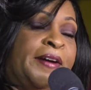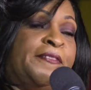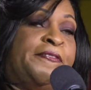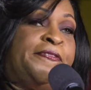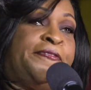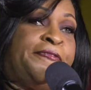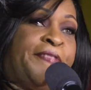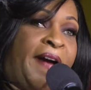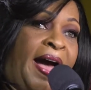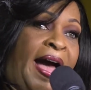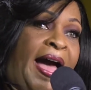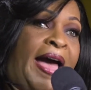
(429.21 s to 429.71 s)

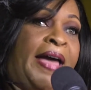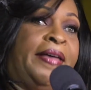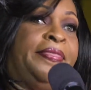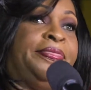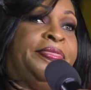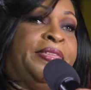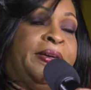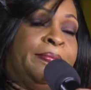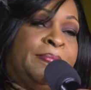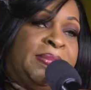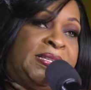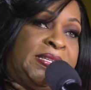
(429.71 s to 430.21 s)

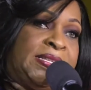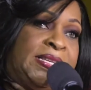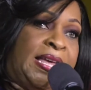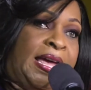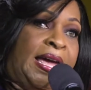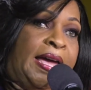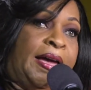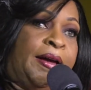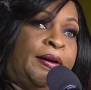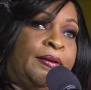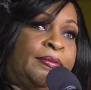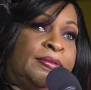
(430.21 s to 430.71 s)
find
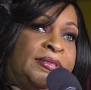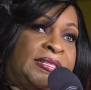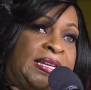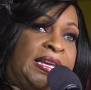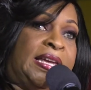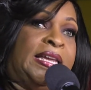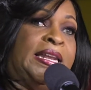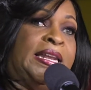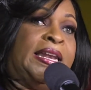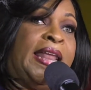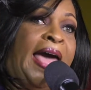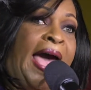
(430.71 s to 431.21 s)
themselves
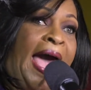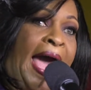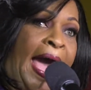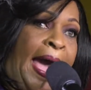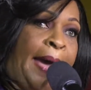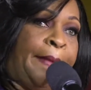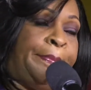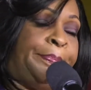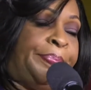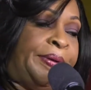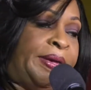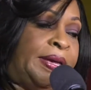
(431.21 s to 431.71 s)
in
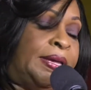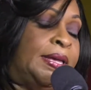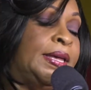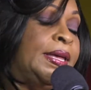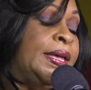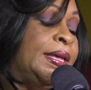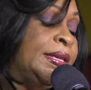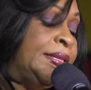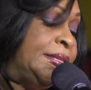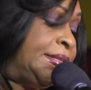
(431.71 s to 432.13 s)
happy